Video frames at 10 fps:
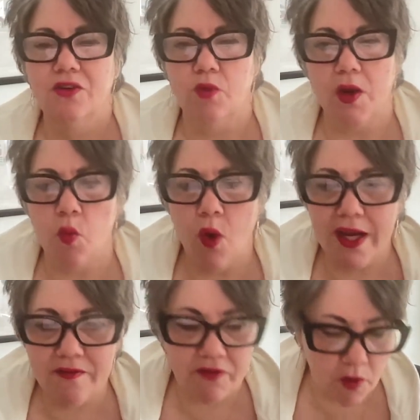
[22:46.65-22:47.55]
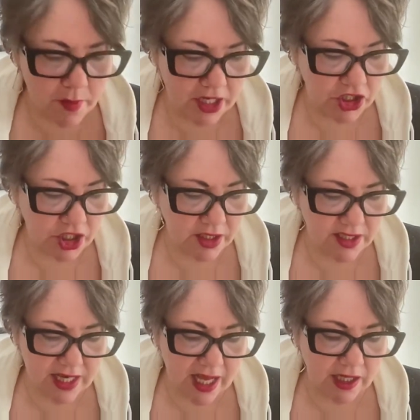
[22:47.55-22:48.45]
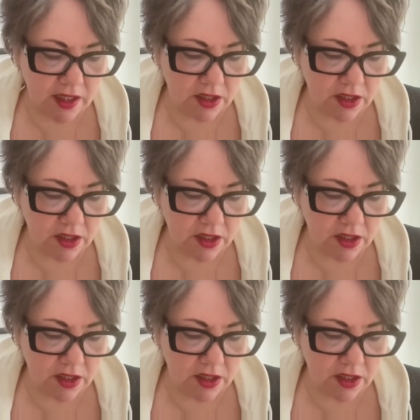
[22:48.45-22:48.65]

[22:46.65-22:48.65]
Like, what information, data,